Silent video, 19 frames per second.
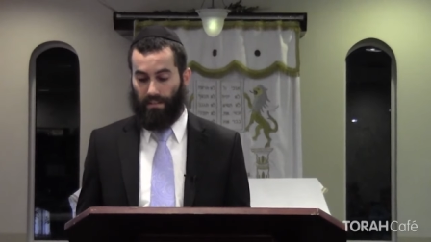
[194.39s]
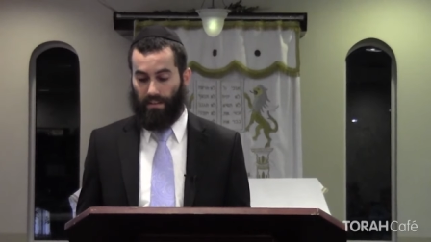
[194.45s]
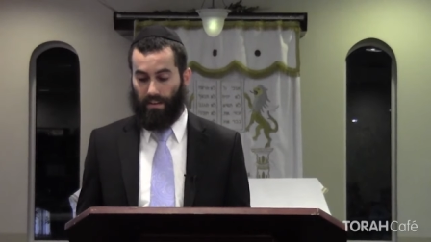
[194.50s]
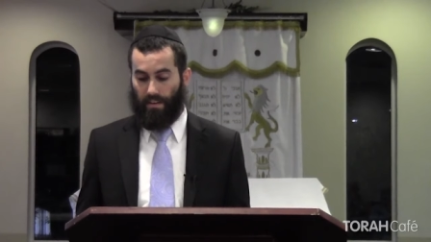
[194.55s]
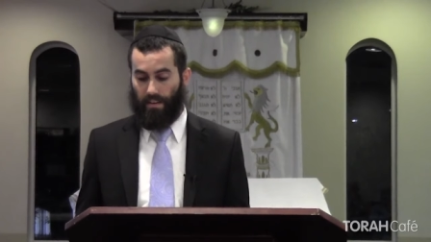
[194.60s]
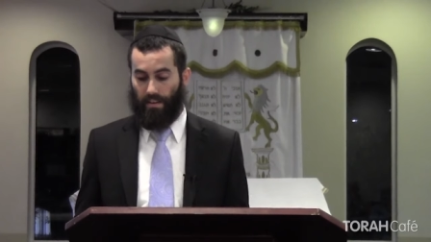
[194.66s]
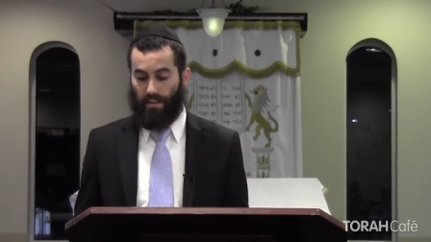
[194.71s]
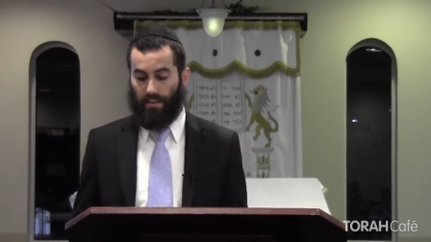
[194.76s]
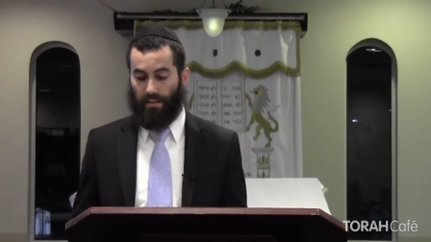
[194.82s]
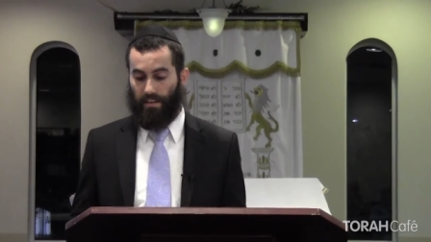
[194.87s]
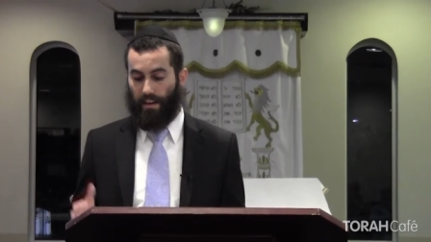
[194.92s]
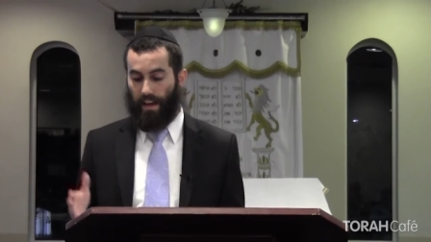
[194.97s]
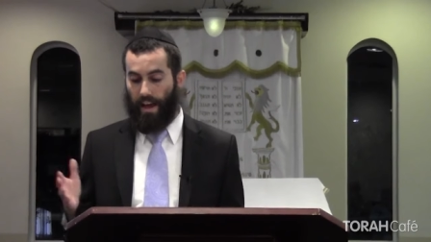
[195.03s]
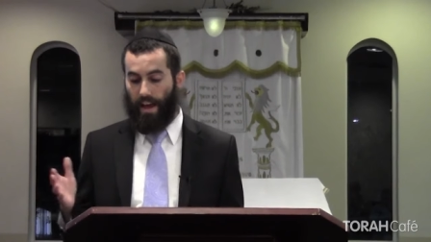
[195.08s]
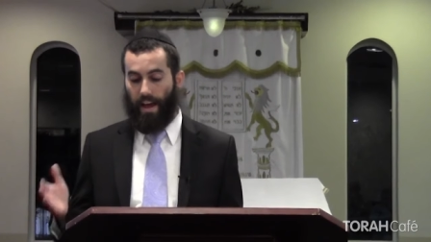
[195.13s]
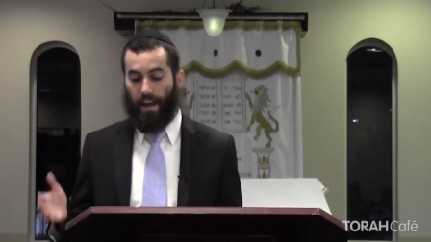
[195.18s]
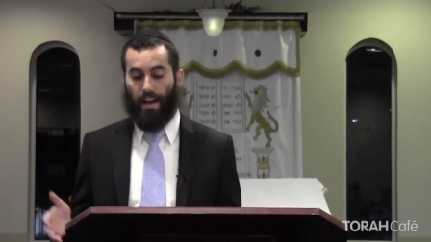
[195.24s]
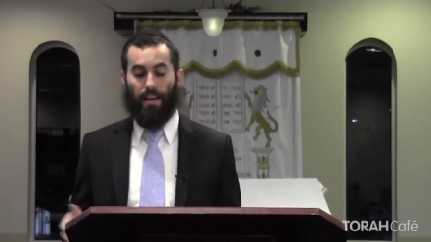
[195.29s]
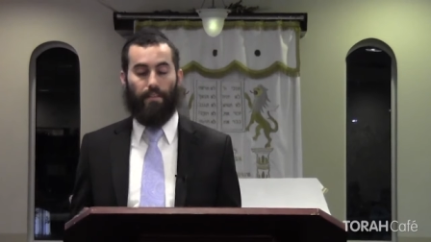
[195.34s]

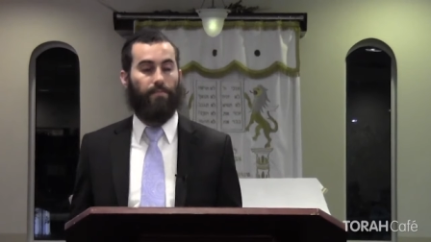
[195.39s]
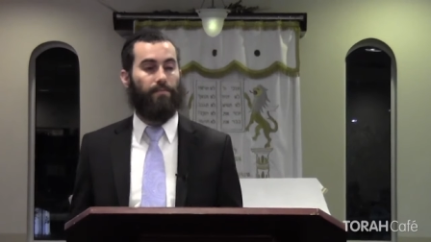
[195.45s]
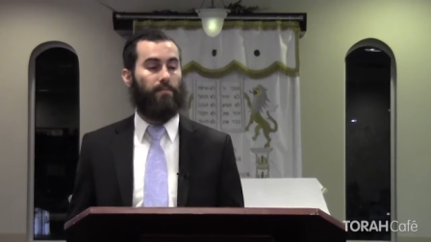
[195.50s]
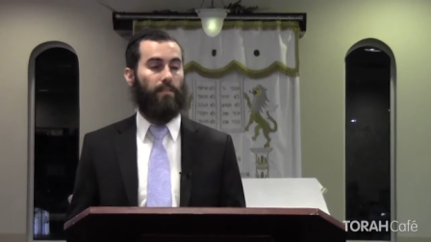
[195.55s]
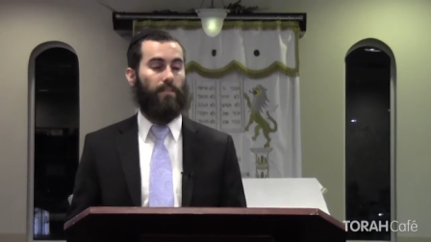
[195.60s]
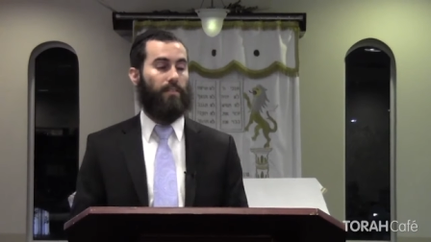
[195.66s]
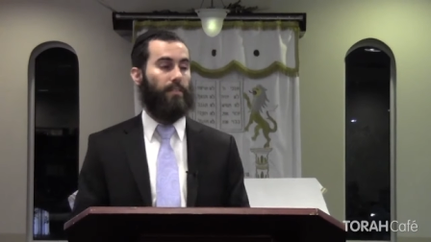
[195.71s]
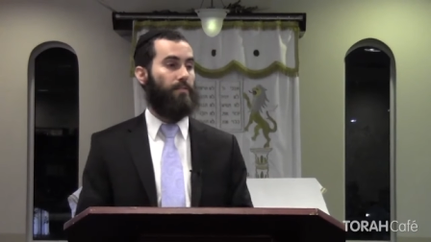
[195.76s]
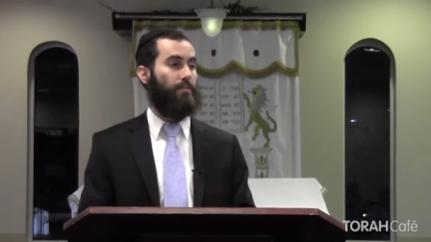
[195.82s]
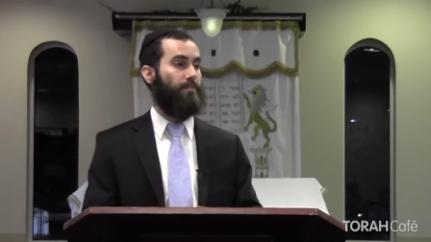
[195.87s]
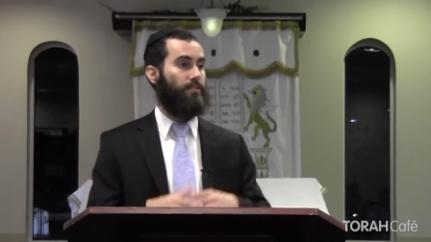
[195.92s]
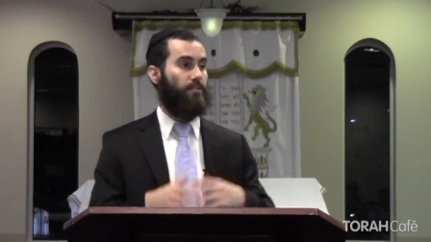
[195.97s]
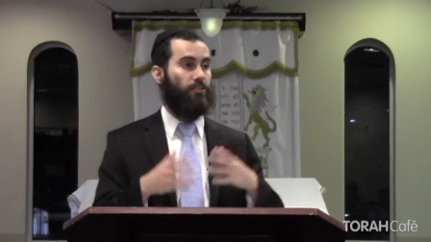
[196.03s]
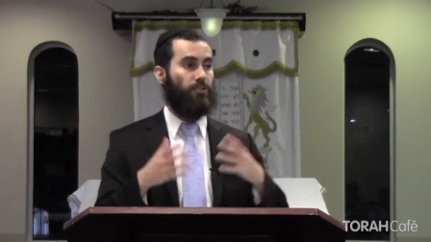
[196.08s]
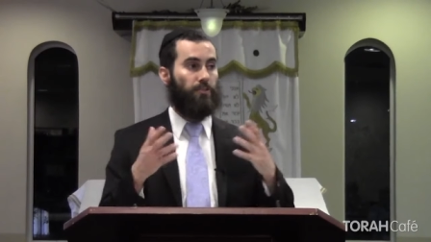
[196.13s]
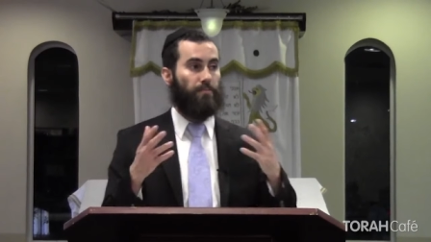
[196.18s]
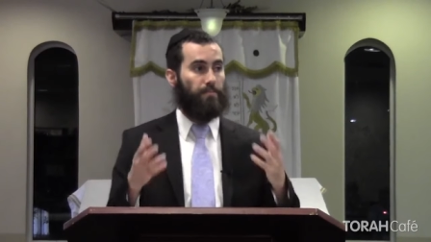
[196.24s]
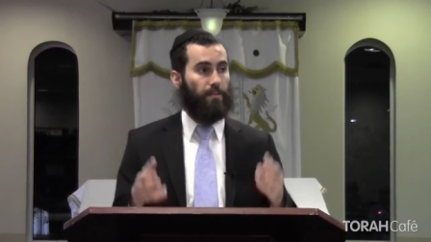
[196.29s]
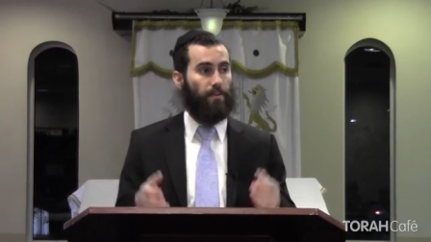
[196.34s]
had, the
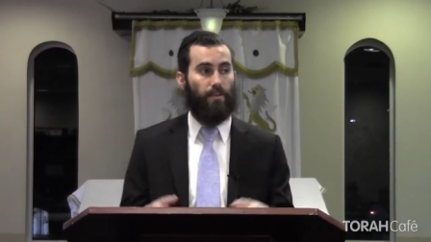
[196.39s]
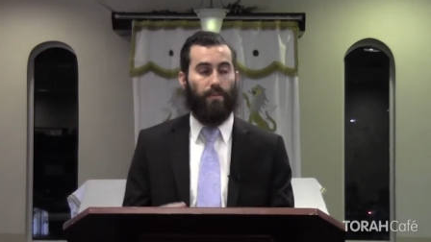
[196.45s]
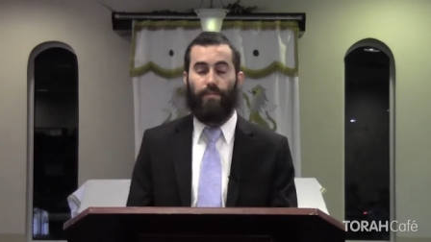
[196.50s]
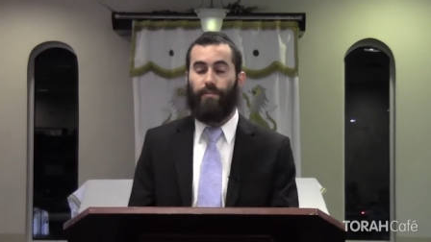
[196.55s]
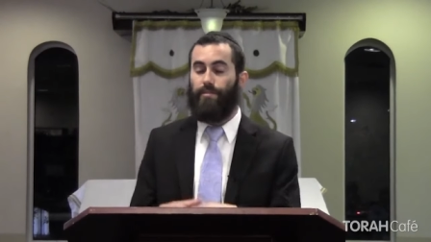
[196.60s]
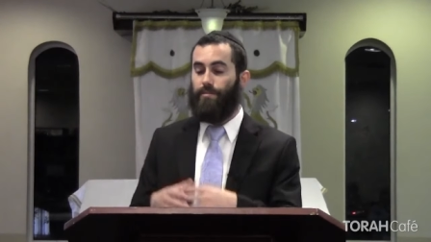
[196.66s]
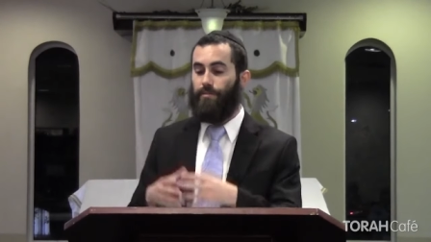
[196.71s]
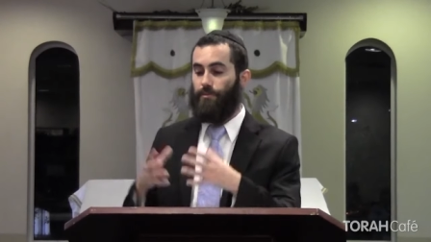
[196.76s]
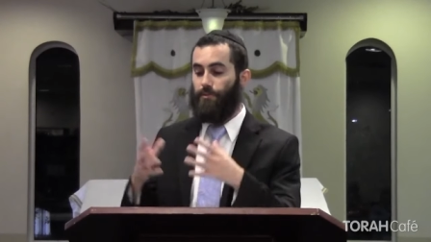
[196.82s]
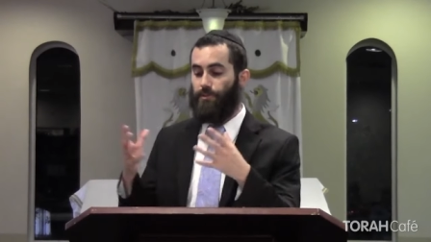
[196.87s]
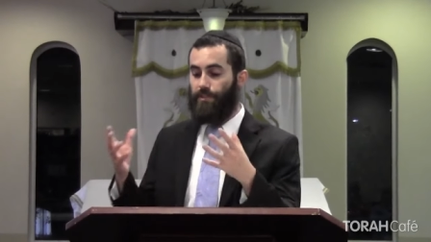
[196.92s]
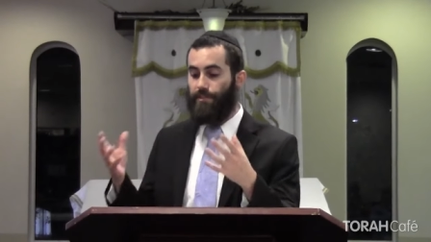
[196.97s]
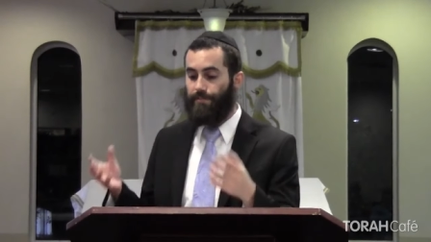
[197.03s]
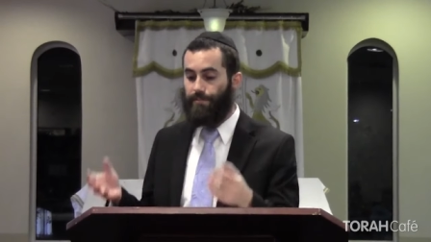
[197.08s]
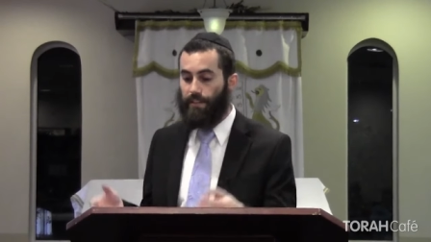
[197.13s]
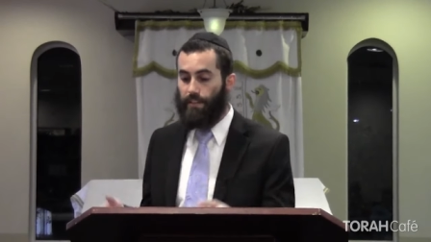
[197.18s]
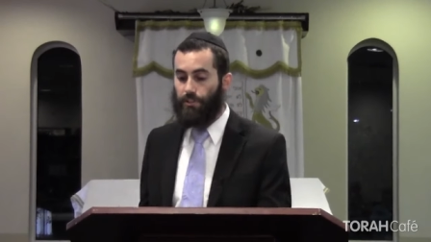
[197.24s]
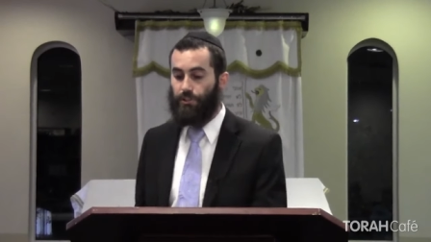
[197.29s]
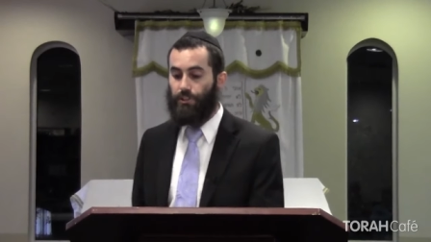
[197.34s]
virgin birth,
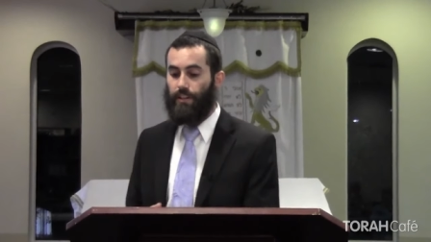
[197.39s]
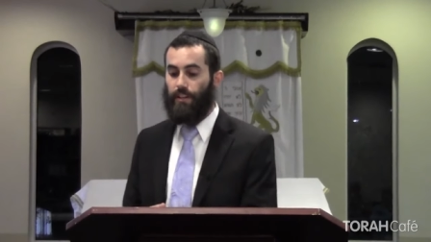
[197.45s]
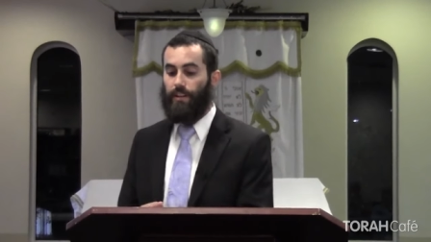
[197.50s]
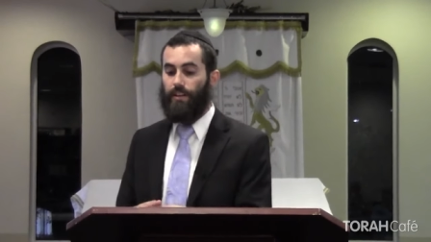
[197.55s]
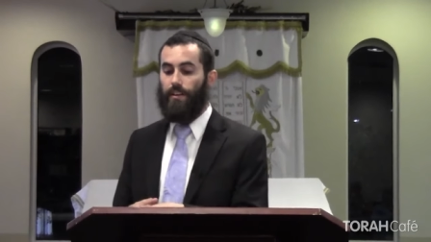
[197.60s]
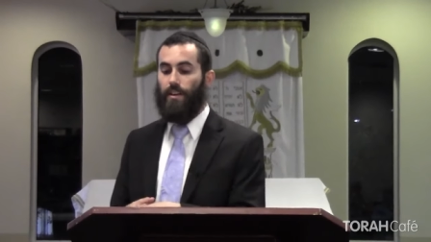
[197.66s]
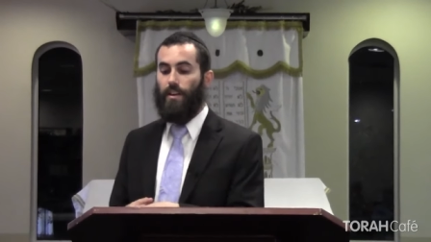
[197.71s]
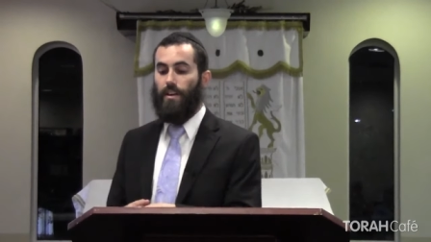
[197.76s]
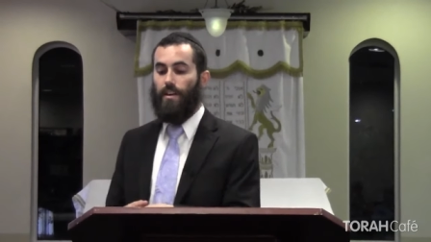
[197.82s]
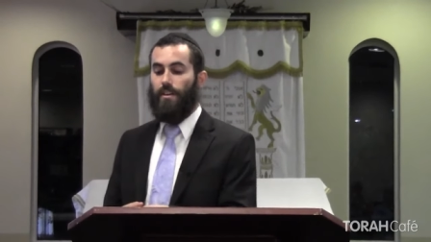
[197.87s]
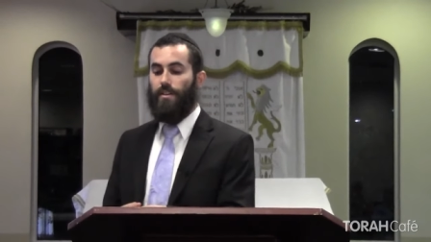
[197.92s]
crucifixion,